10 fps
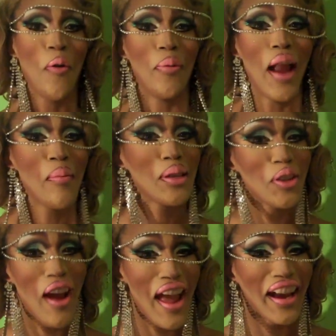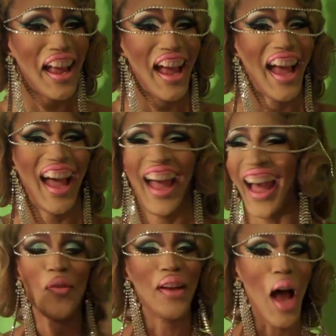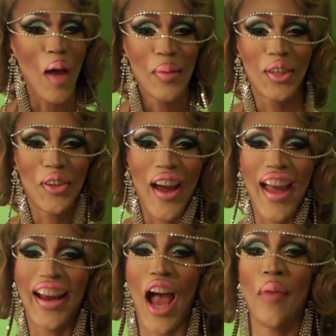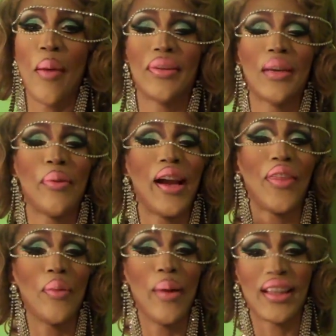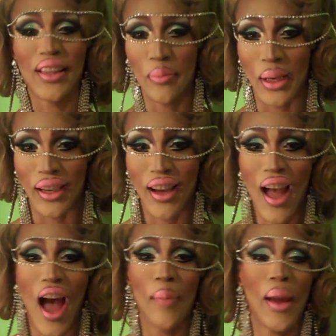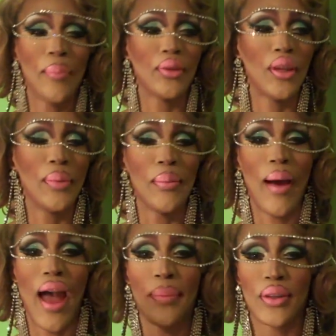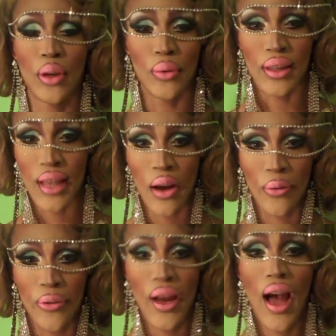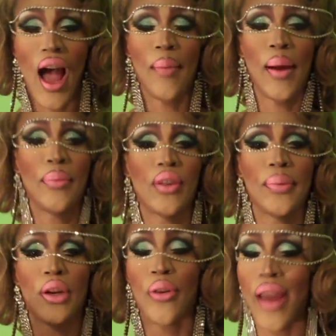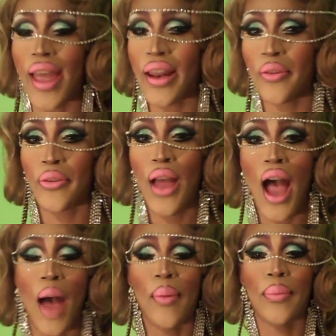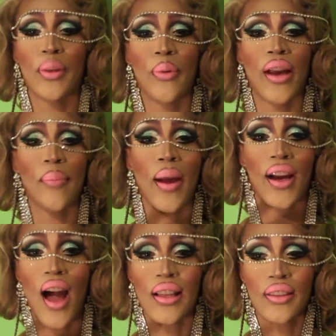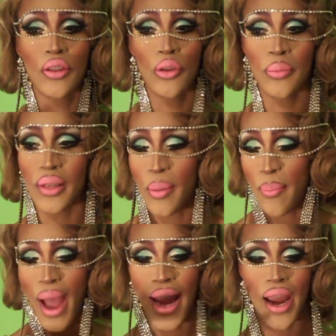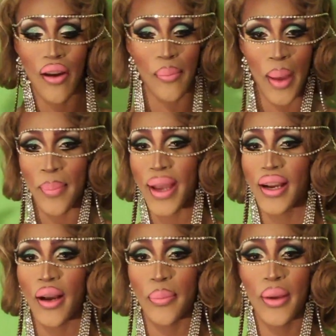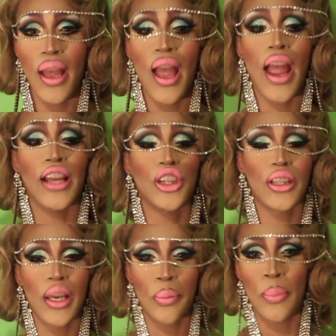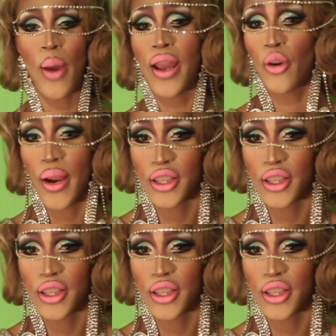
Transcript: When I'm in drag, when I'm in drag, I'm able to bring out the best of me. I'm able to be my absolute self. I'm able to be creative. I'm able to bring out my costumes, my hair, and my makeup, and just give people a great